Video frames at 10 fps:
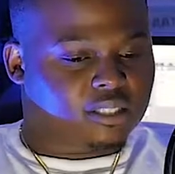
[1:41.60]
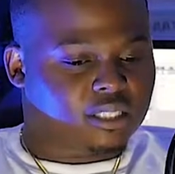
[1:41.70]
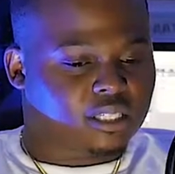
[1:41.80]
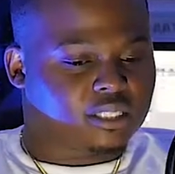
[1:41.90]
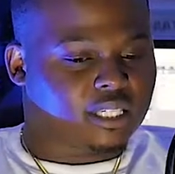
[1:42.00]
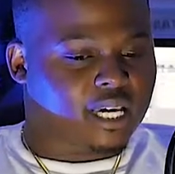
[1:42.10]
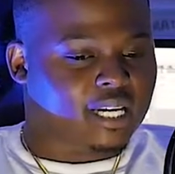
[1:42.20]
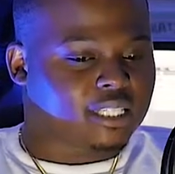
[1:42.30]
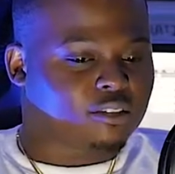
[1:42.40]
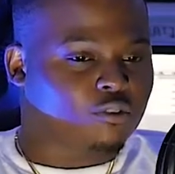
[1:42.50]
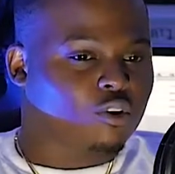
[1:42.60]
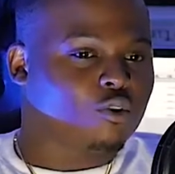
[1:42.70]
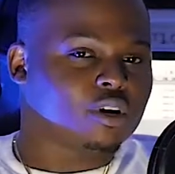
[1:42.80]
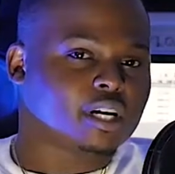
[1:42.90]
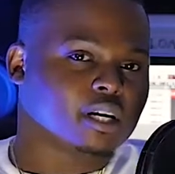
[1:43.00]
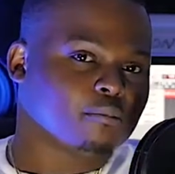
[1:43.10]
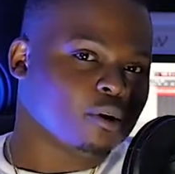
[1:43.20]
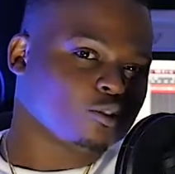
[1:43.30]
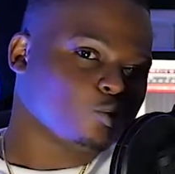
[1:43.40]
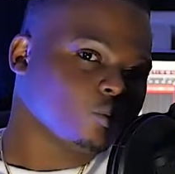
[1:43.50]
to, to get into recording in
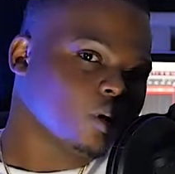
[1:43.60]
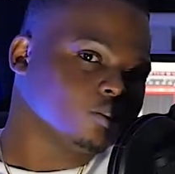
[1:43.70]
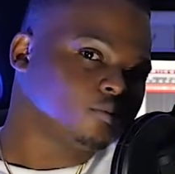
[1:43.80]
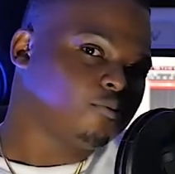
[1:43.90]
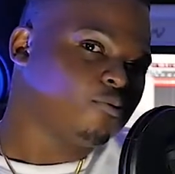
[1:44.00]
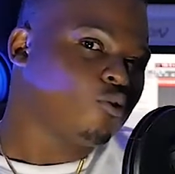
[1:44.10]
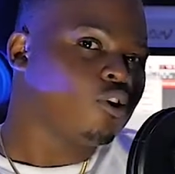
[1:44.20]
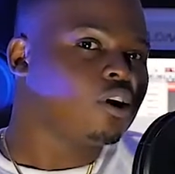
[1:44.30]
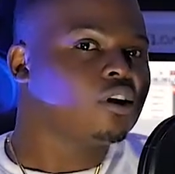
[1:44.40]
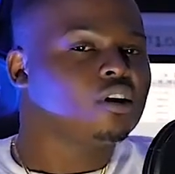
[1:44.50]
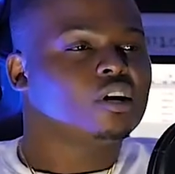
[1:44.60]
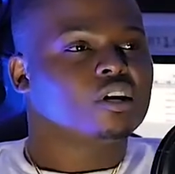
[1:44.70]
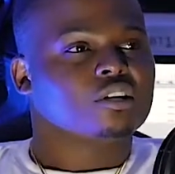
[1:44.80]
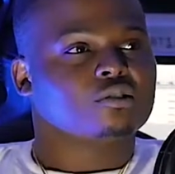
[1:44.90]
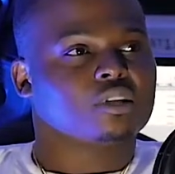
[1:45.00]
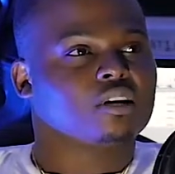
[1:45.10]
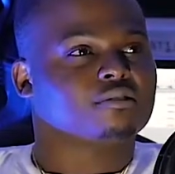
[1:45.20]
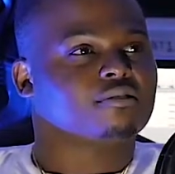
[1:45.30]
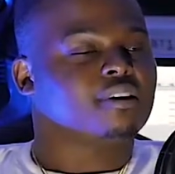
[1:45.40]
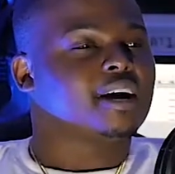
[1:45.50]
about two thousand four, two
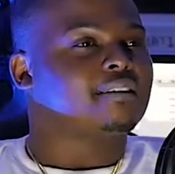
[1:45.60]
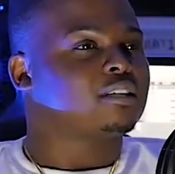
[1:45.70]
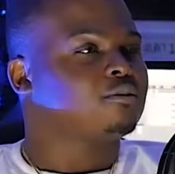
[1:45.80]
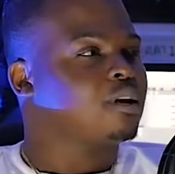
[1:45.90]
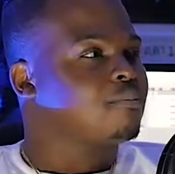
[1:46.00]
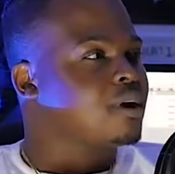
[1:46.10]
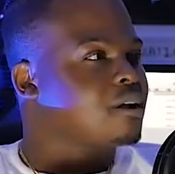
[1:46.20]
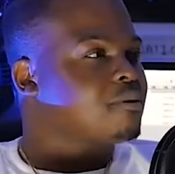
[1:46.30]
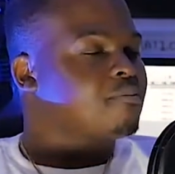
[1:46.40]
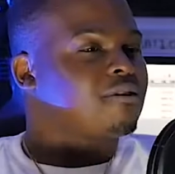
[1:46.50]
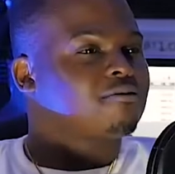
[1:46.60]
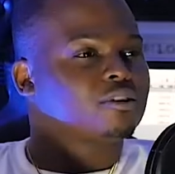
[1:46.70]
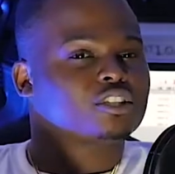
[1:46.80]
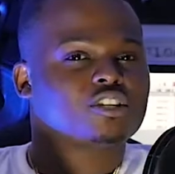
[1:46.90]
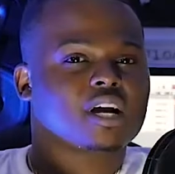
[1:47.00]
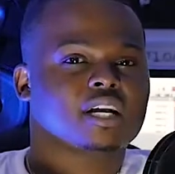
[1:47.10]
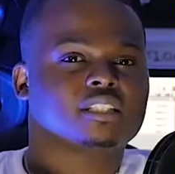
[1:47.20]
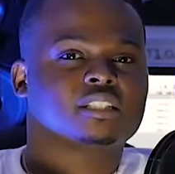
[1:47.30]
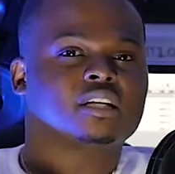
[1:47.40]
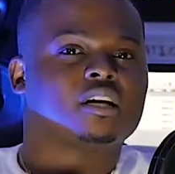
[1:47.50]
thousand five. That's when I probably made my first
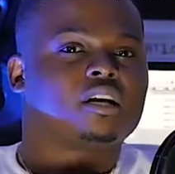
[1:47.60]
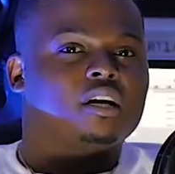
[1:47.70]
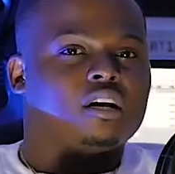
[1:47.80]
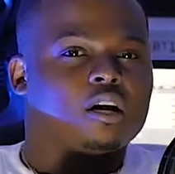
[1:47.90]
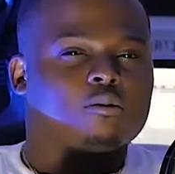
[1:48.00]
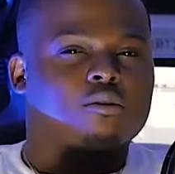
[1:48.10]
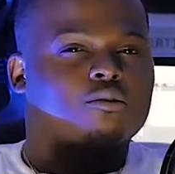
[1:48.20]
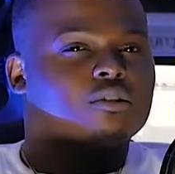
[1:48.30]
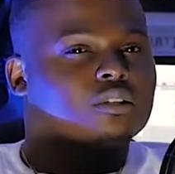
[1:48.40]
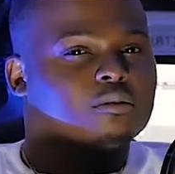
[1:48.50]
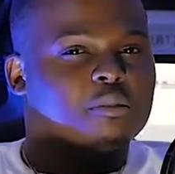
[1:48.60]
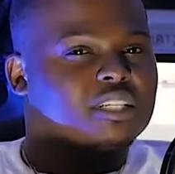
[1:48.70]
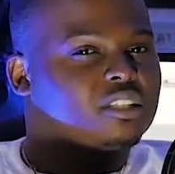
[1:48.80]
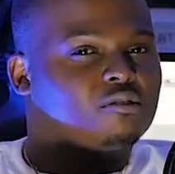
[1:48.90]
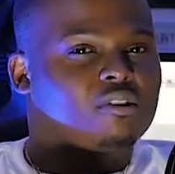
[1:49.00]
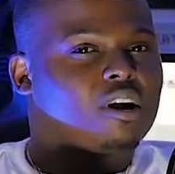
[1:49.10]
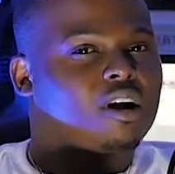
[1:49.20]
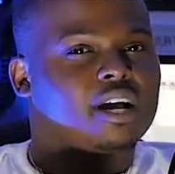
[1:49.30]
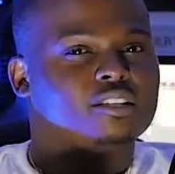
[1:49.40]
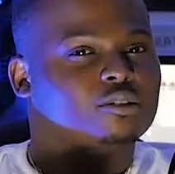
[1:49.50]
tracks. Um, you know, just messing
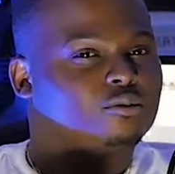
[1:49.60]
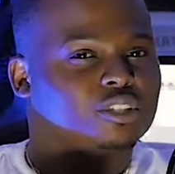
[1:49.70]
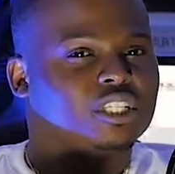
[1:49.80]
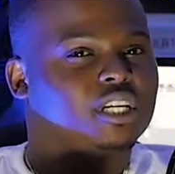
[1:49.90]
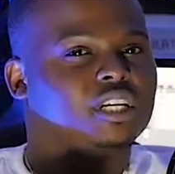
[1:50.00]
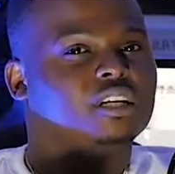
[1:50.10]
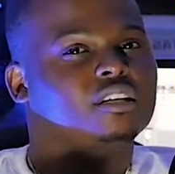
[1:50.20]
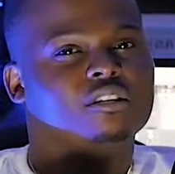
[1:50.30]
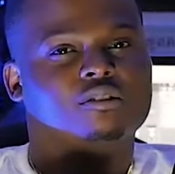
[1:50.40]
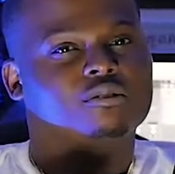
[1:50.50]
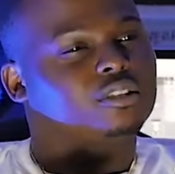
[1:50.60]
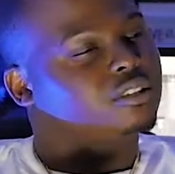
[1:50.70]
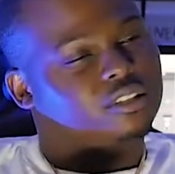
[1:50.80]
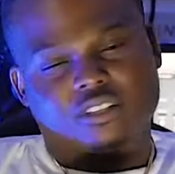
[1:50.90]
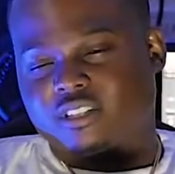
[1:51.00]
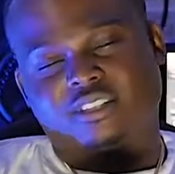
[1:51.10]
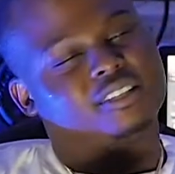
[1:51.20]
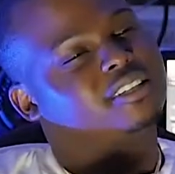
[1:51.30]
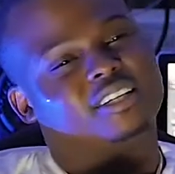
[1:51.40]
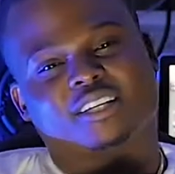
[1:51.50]
around, high school shit, you know, just
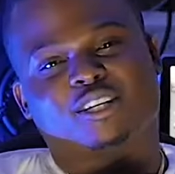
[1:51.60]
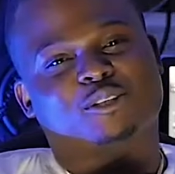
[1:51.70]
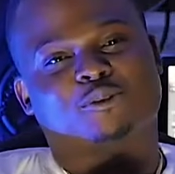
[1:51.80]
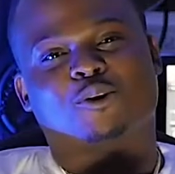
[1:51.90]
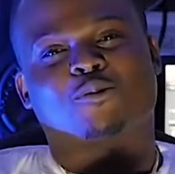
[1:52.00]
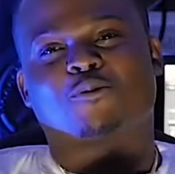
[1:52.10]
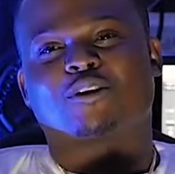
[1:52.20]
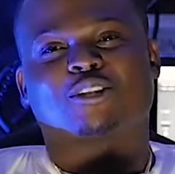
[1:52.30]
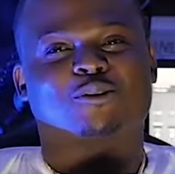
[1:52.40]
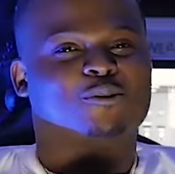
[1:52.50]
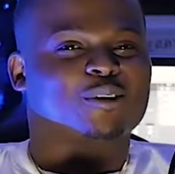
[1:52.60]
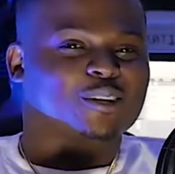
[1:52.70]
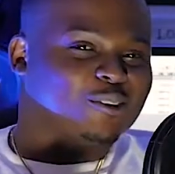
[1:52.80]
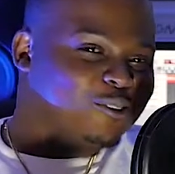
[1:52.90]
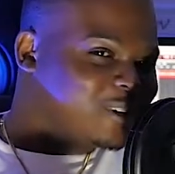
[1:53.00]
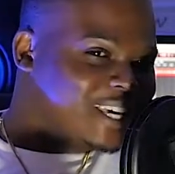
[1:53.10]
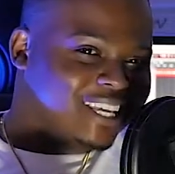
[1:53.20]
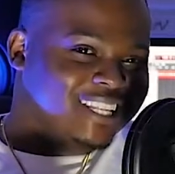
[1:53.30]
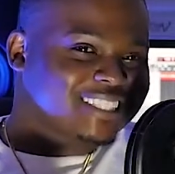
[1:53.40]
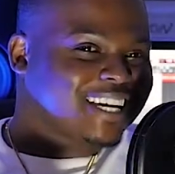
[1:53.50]
doing what we do, you know,
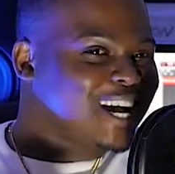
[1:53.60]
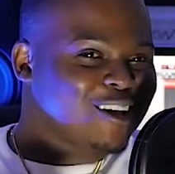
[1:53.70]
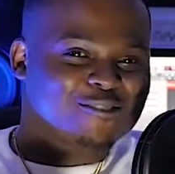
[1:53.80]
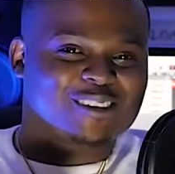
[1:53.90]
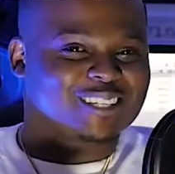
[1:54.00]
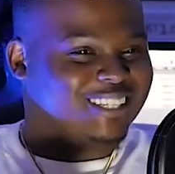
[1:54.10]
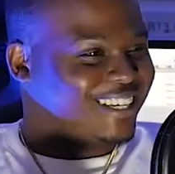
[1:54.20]
killing time.